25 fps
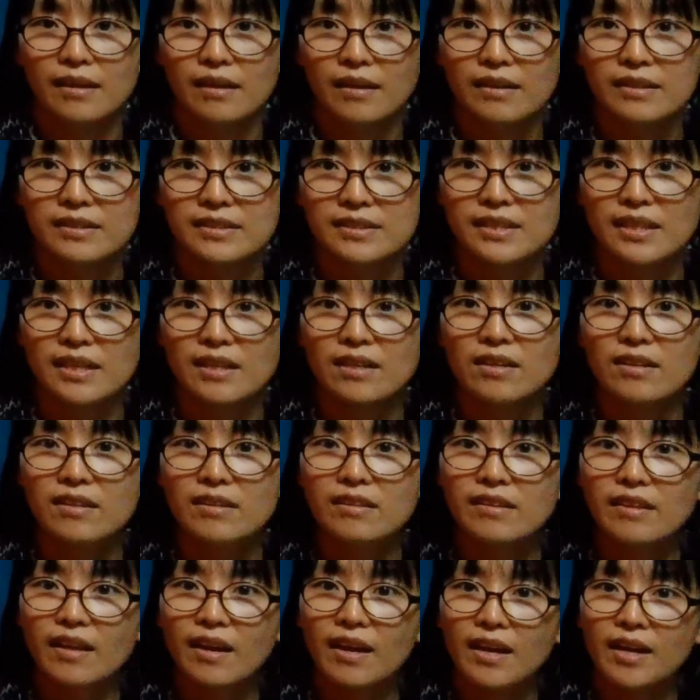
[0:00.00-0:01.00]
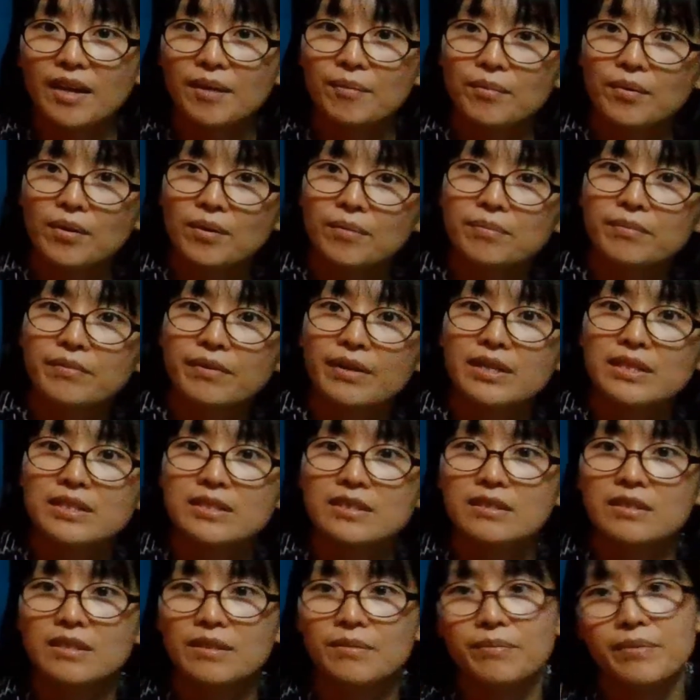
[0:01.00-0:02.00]
A second type of
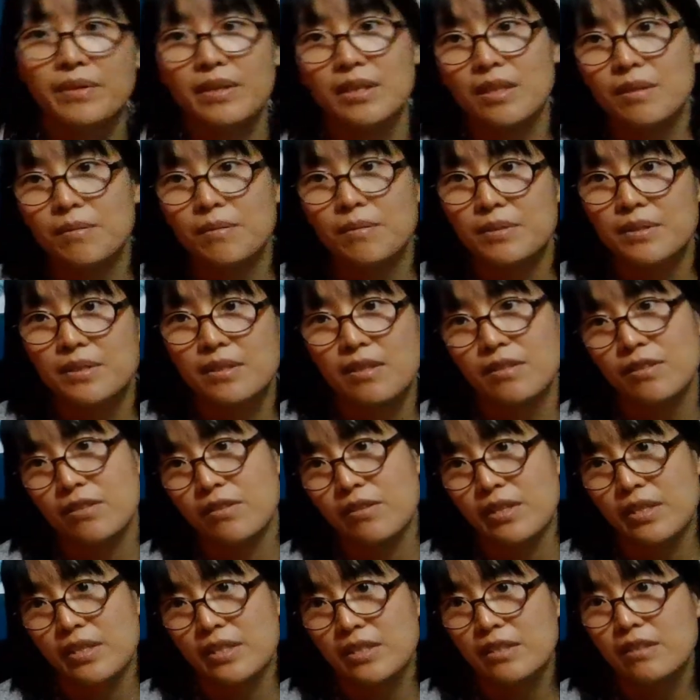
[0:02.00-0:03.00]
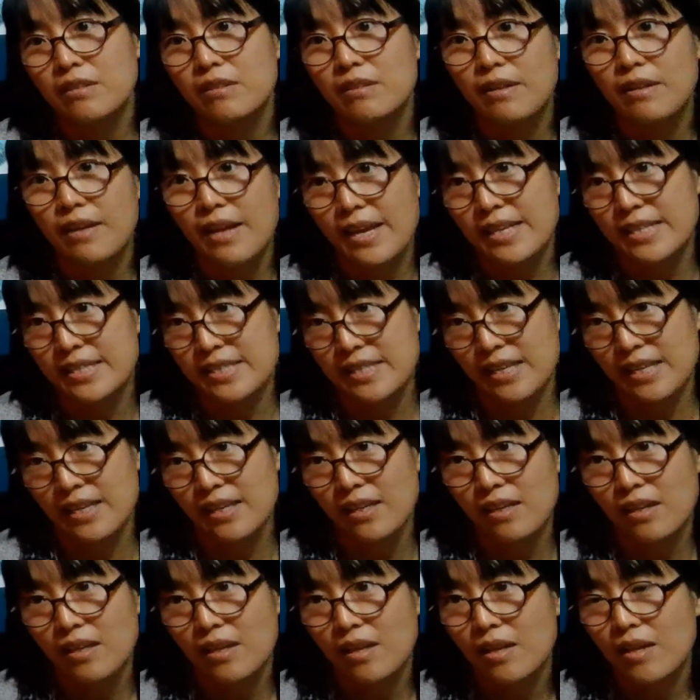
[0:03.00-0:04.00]
laser refractive surgery is LASIK,
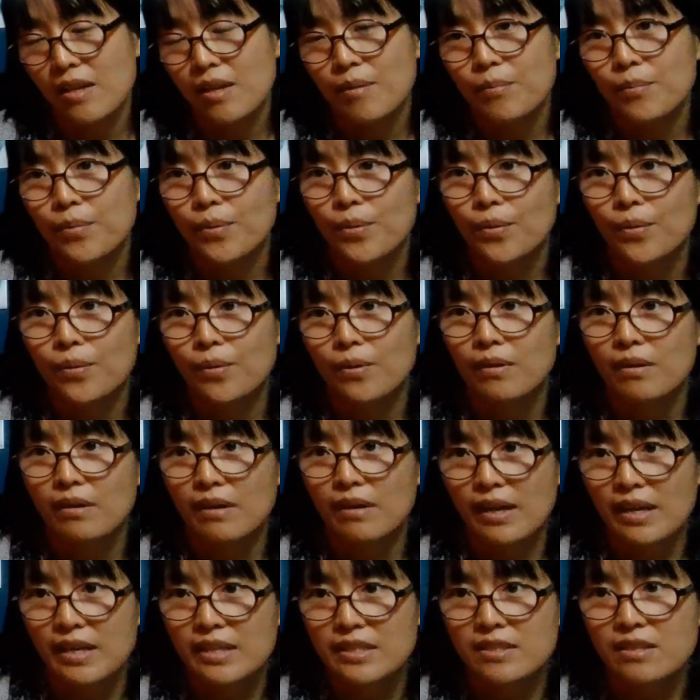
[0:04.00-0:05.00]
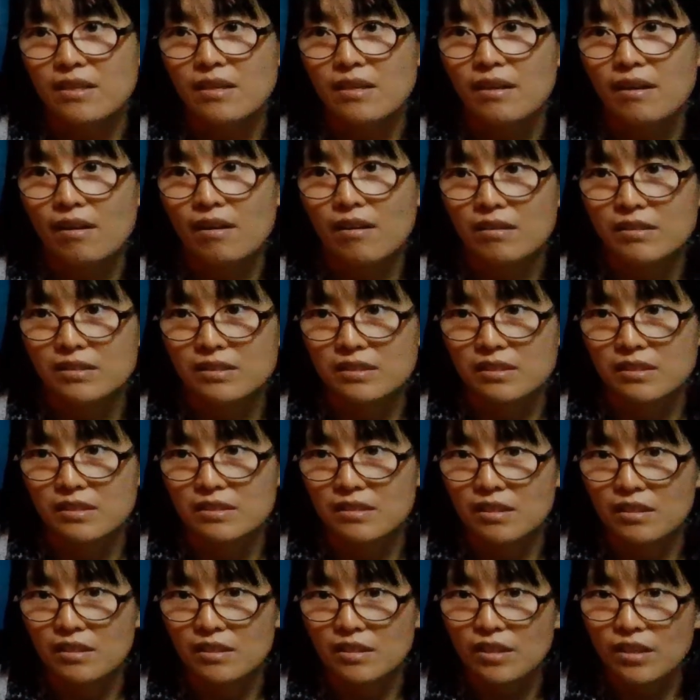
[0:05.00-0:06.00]
for laser
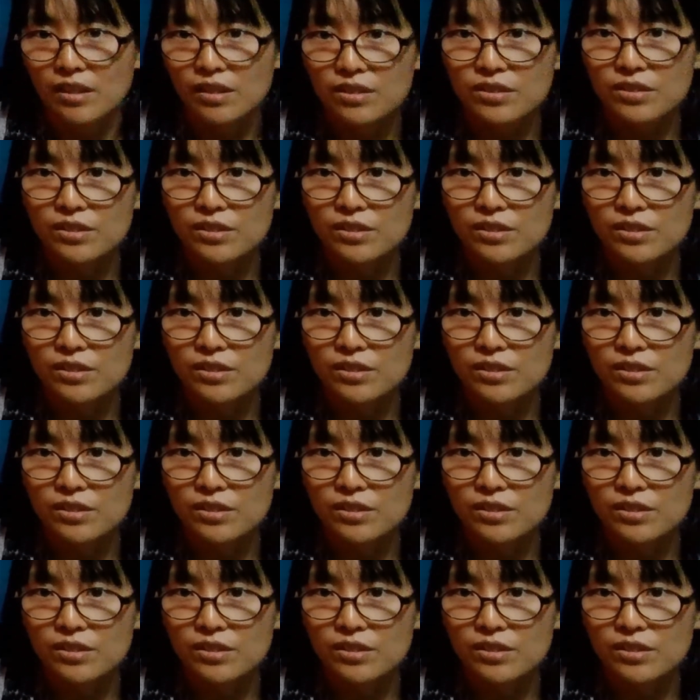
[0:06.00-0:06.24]
assisted in